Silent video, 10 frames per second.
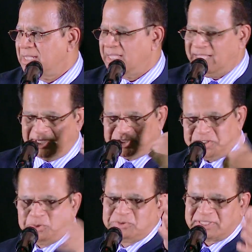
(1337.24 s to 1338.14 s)
he
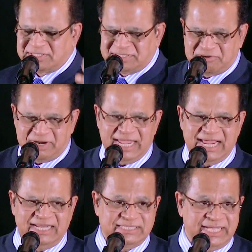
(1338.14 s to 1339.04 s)
issues his decree
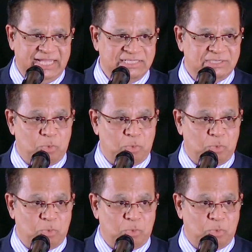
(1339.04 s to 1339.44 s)
and he says,